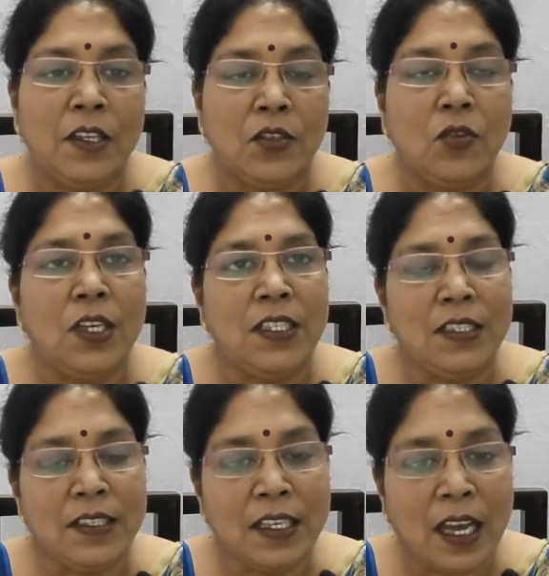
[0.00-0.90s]
So it
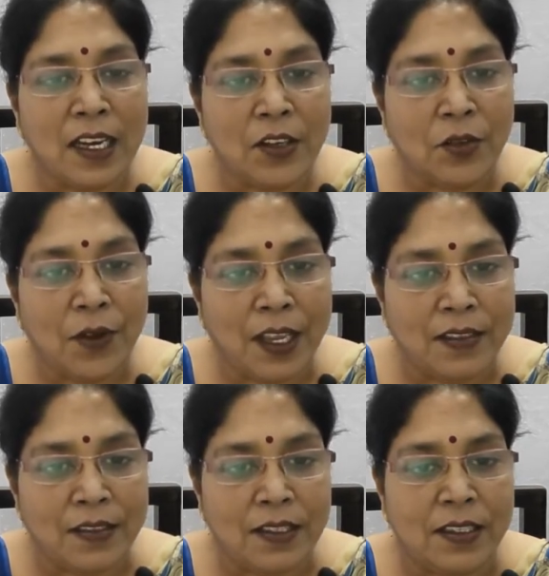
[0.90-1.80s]
is a kind of
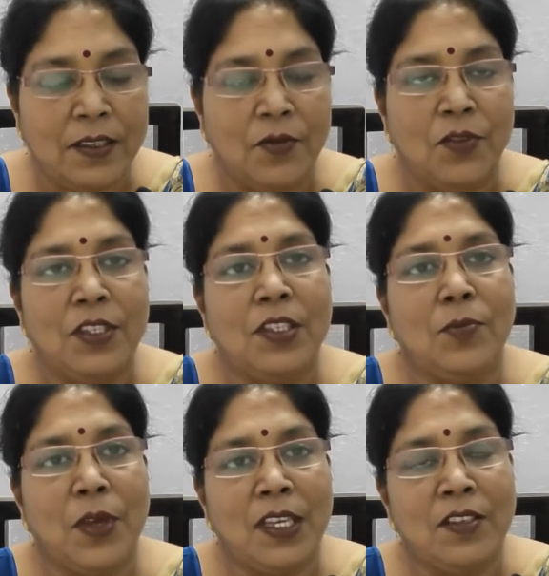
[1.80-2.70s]
essay which is
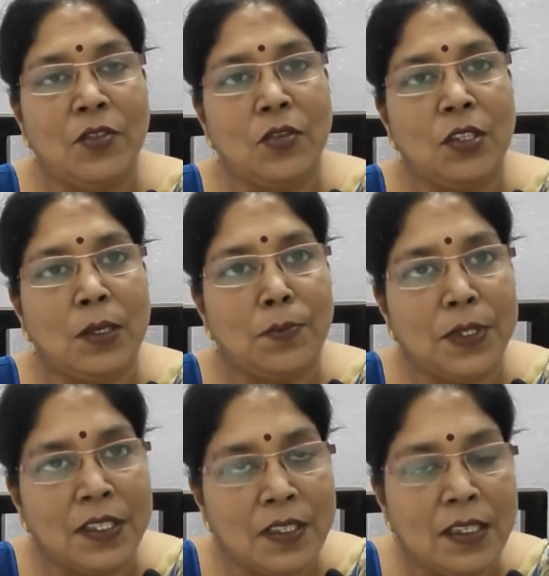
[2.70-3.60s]
based on the
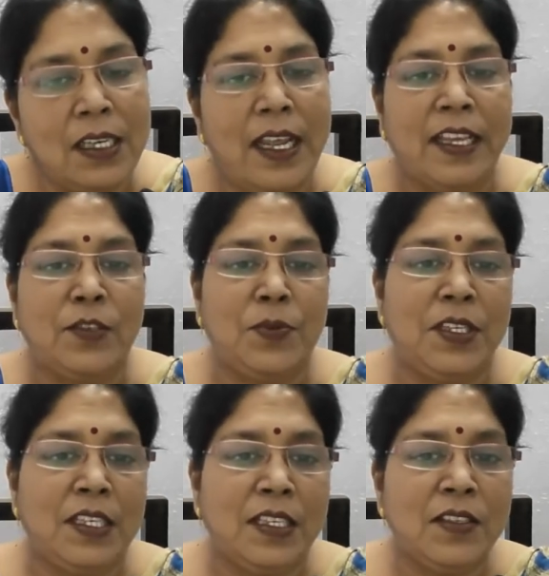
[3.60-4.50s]
personal
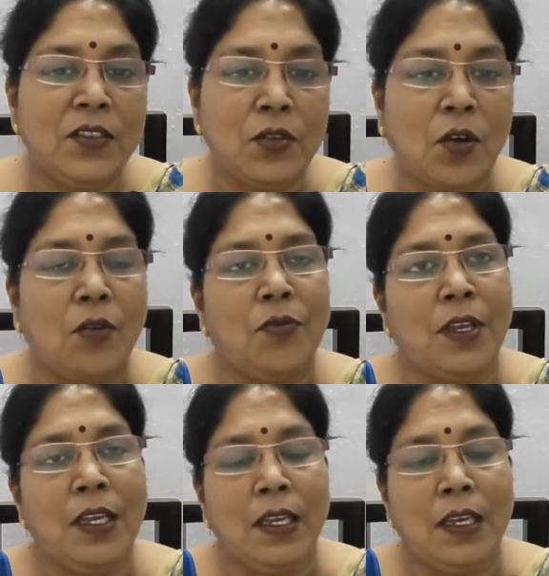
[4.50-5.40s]
experience of
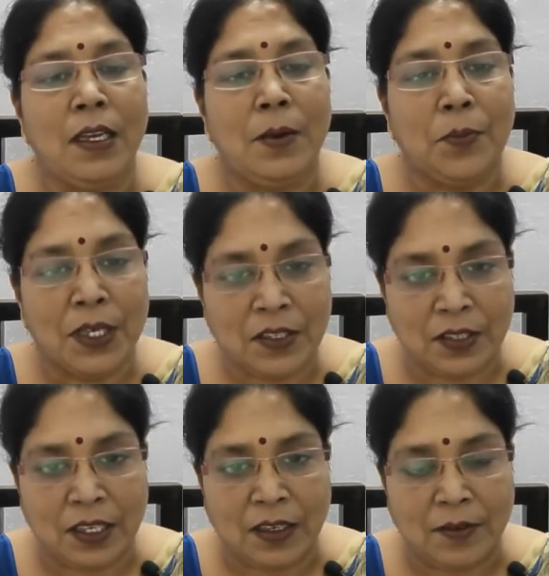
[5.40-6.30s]
a
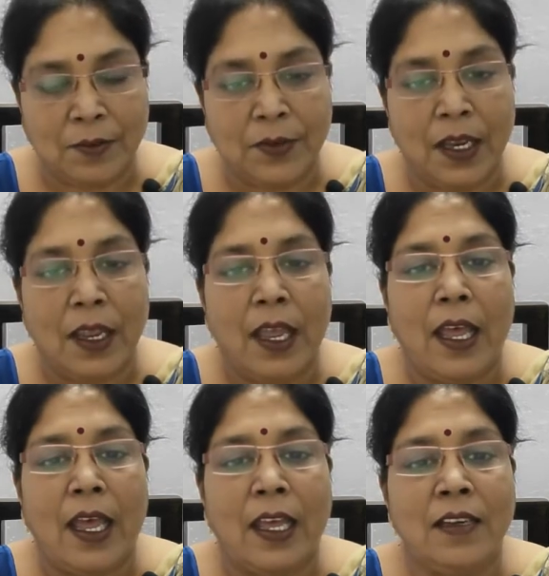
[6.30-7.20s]
person,
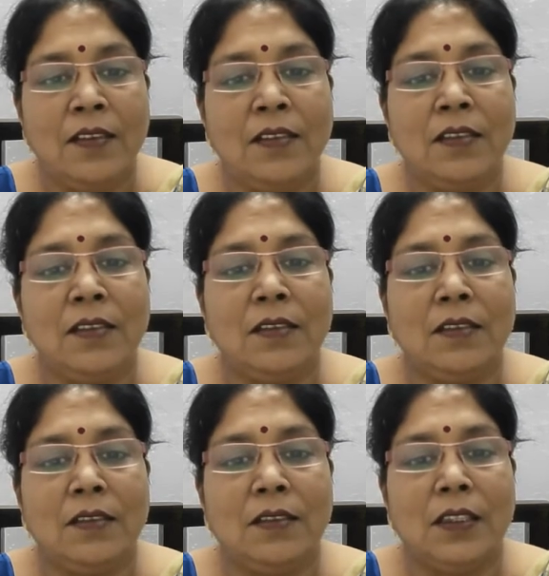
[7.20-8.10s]
and
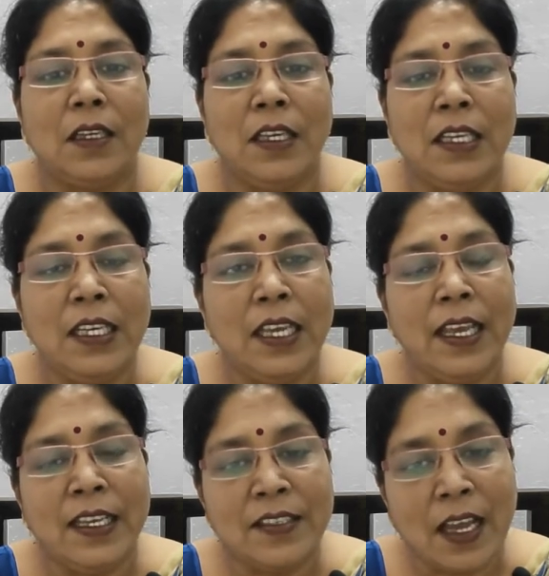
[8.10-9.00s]
he
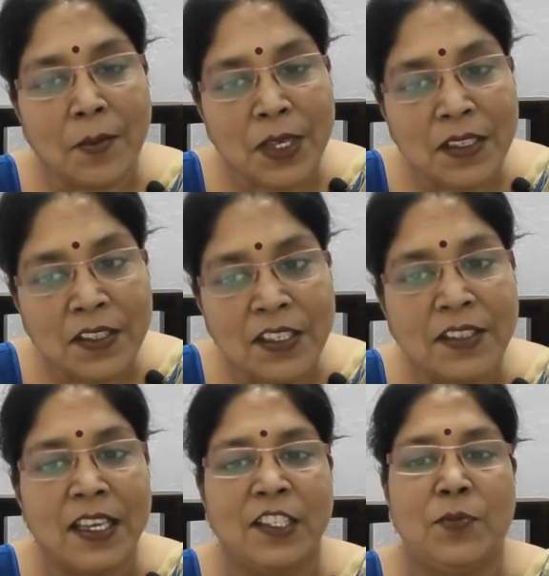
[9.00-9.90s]
examines his
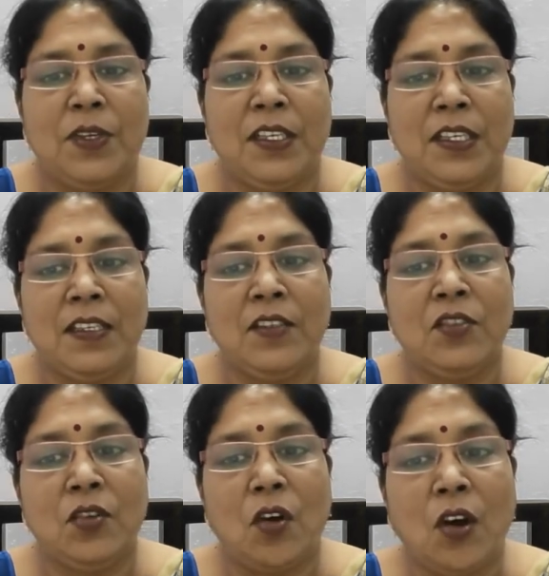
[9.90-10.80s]

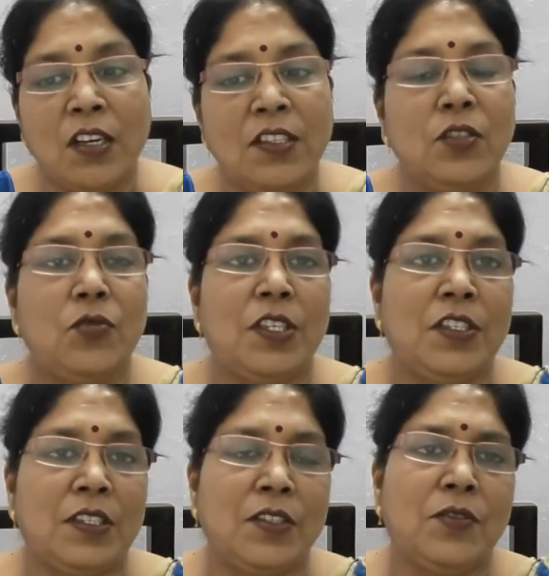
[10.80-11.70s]
experience or
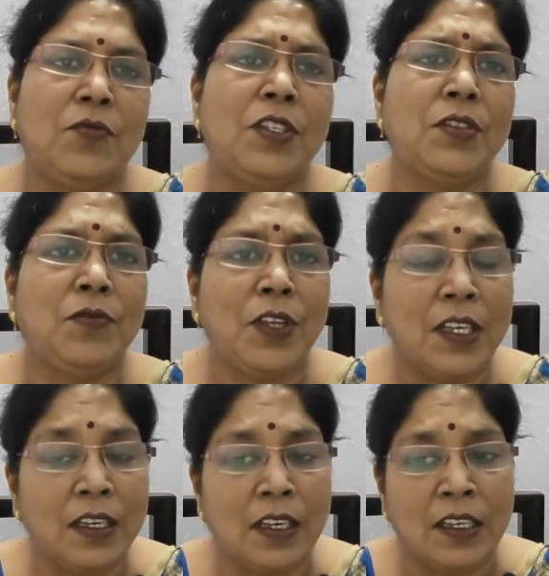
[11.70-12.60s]
situations which
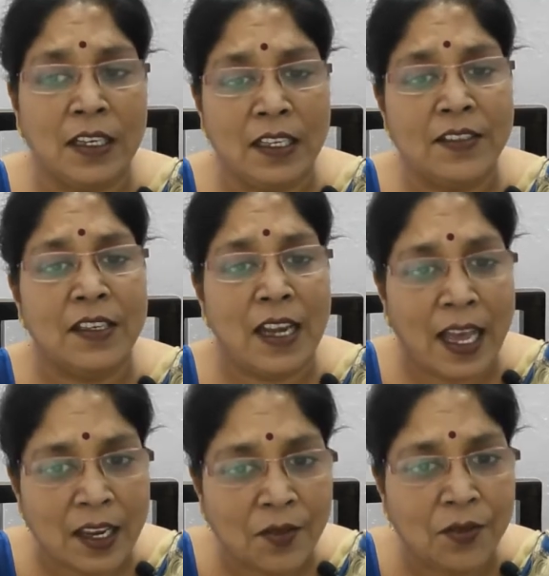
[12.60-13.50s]
were in his
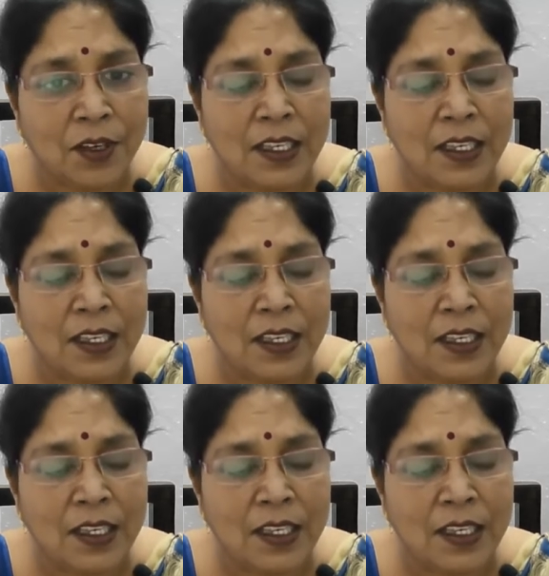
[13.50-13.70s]
life.